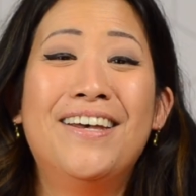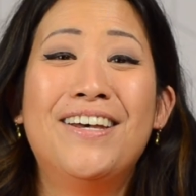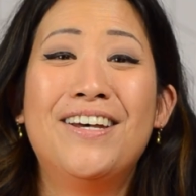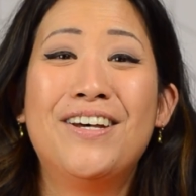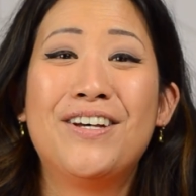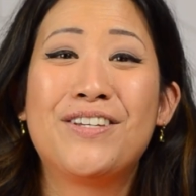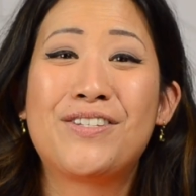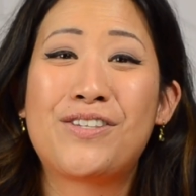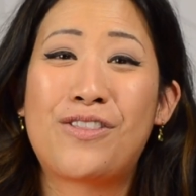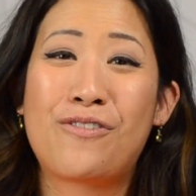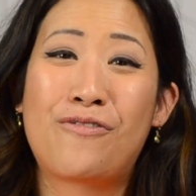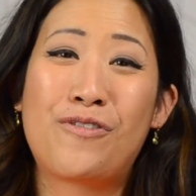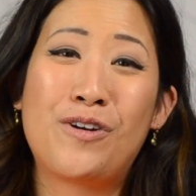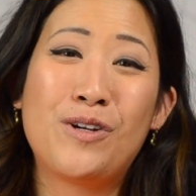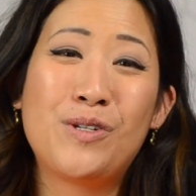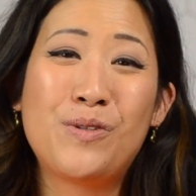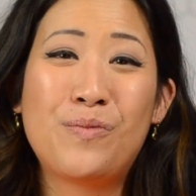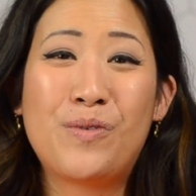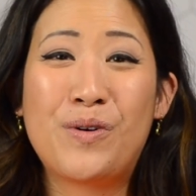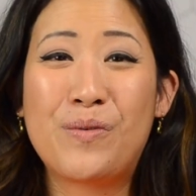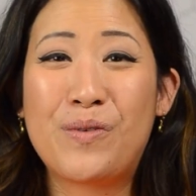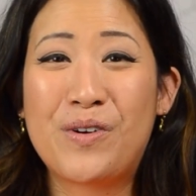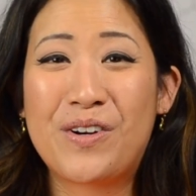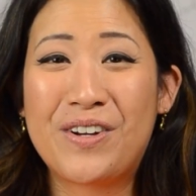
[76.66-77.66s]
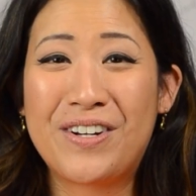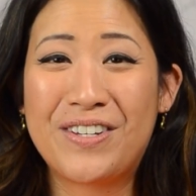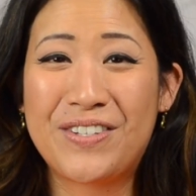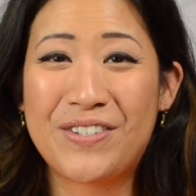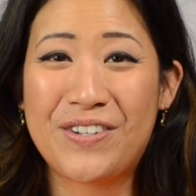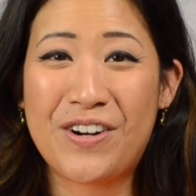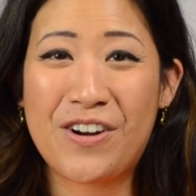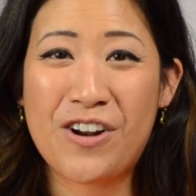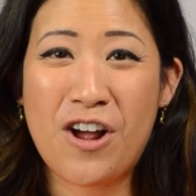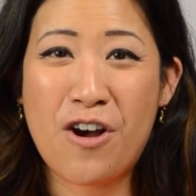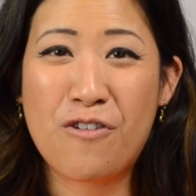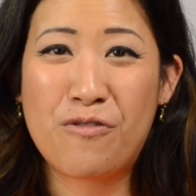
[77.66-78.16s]
So the first one we're going to
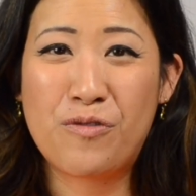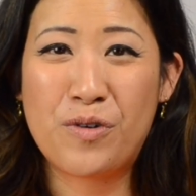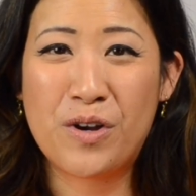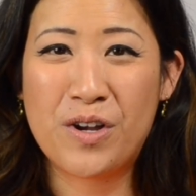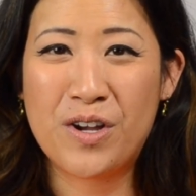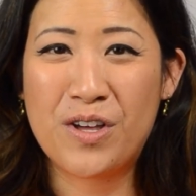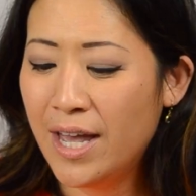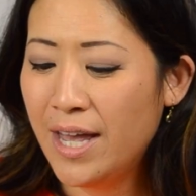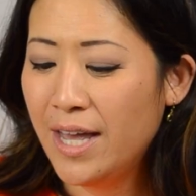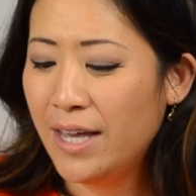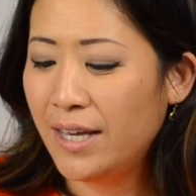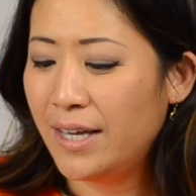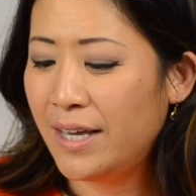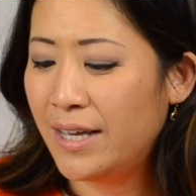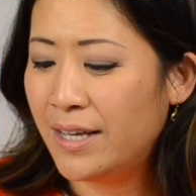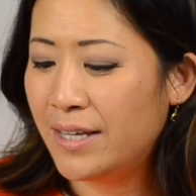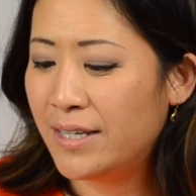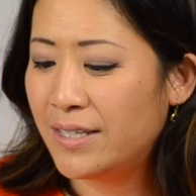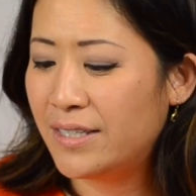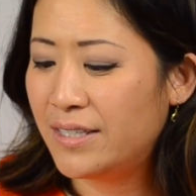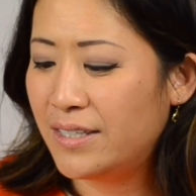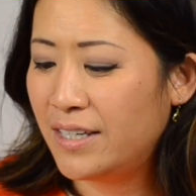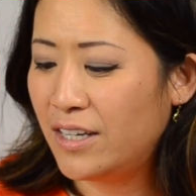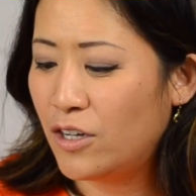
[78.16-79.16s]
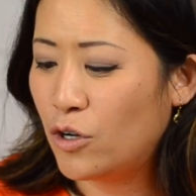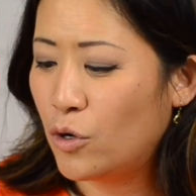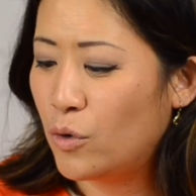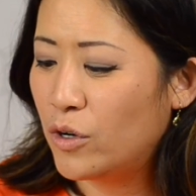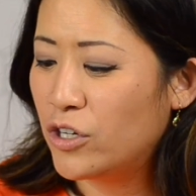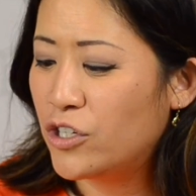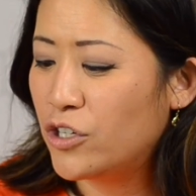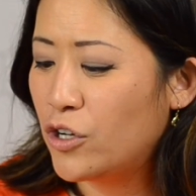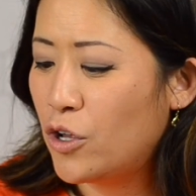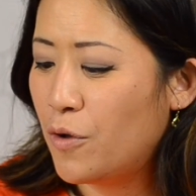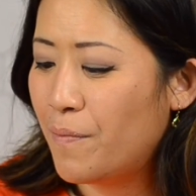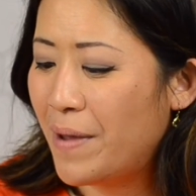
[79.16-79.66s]
start off with is the
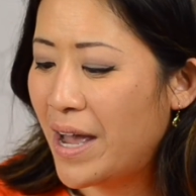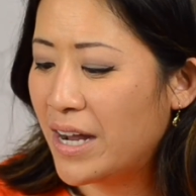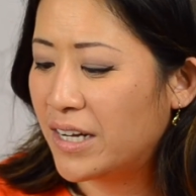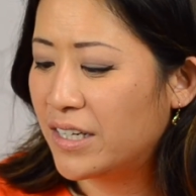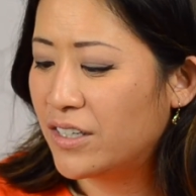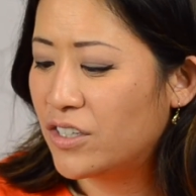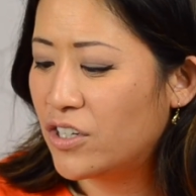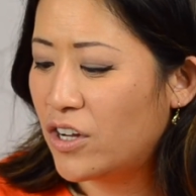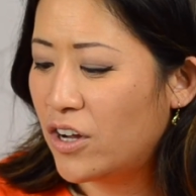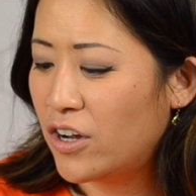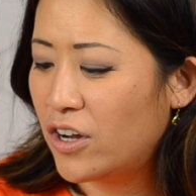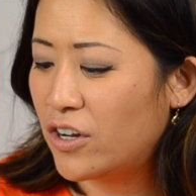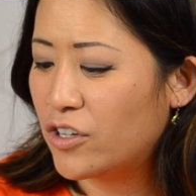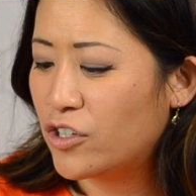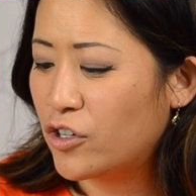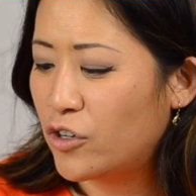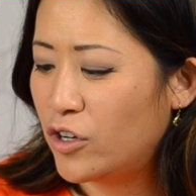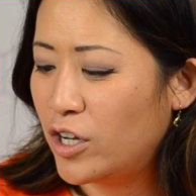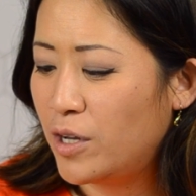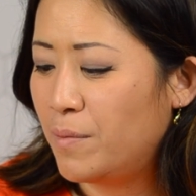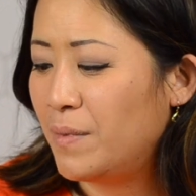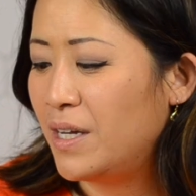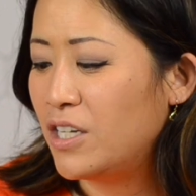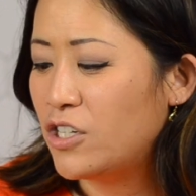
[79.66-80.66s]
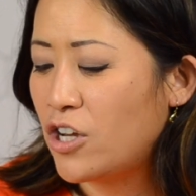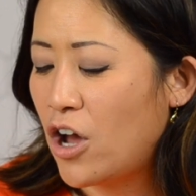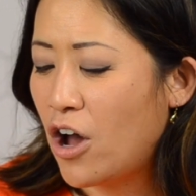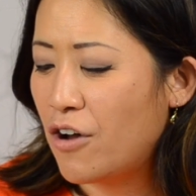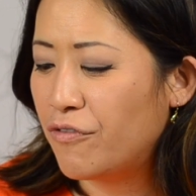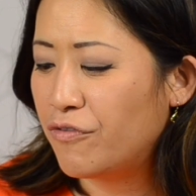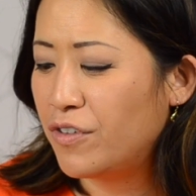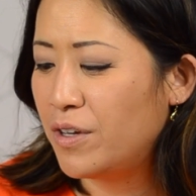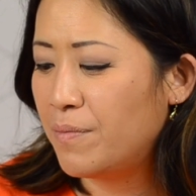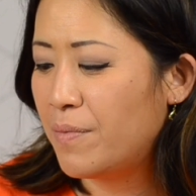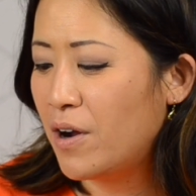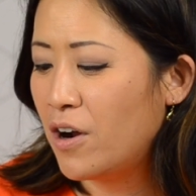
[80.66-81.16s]
original Makintosh Creamy
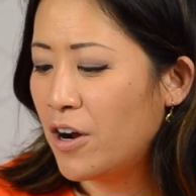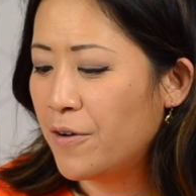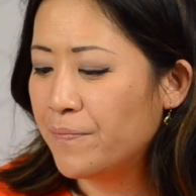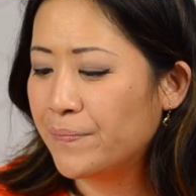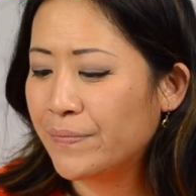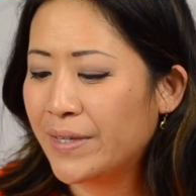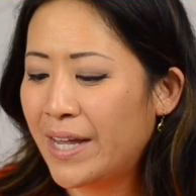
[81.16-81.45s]
Toffee Bar.